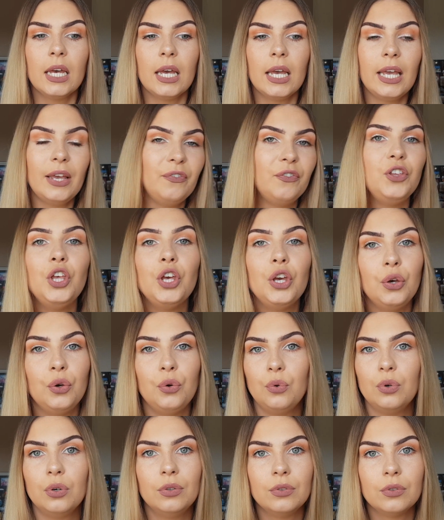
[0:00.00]
if
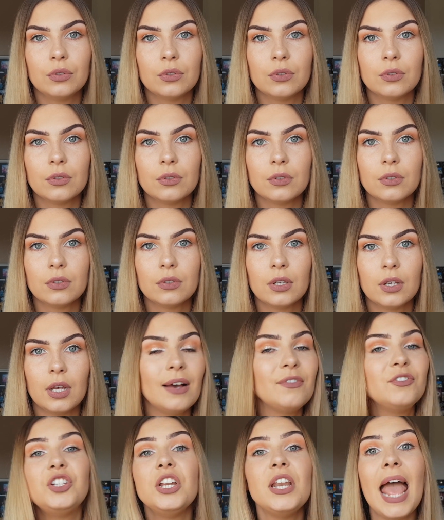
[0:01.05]
you
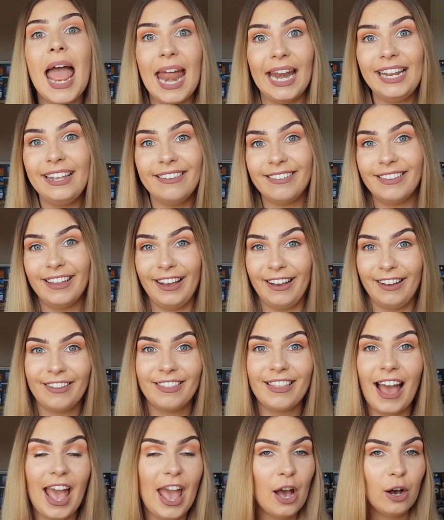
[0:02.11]
have done anything
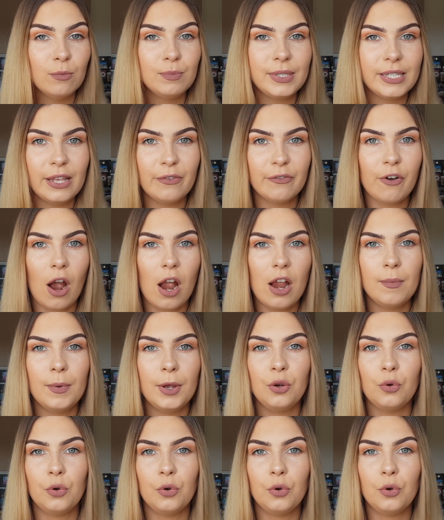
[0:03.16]
that helps the environment,